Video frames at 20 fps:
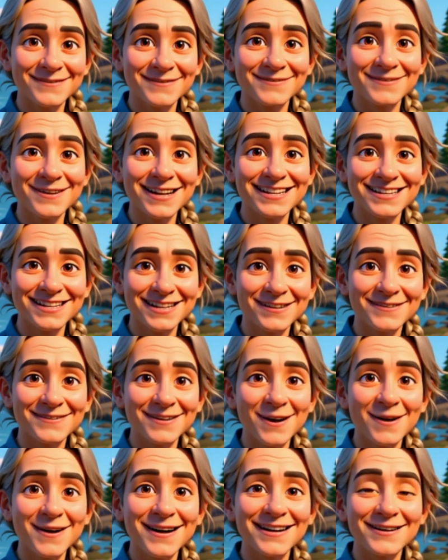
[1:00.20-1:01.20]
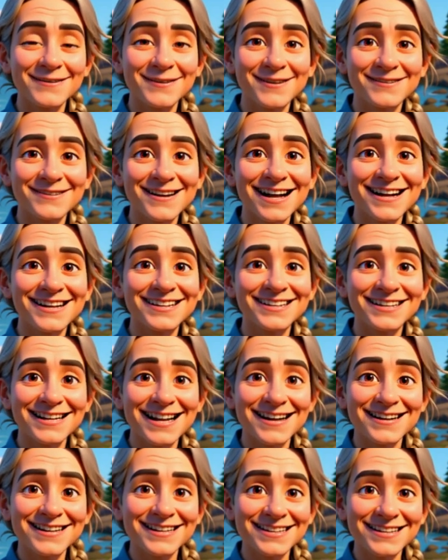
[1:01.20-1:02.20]
place your phone in the provided
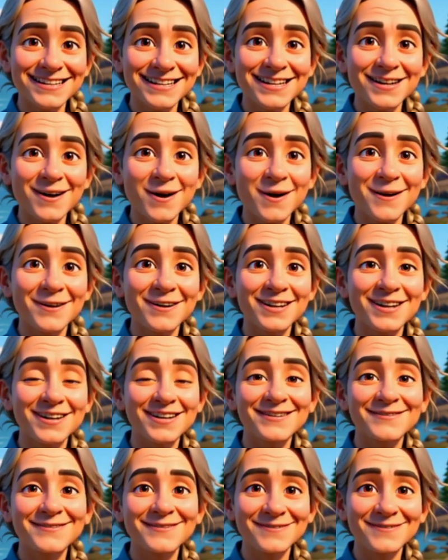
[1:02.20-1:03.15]
stainless steel holder,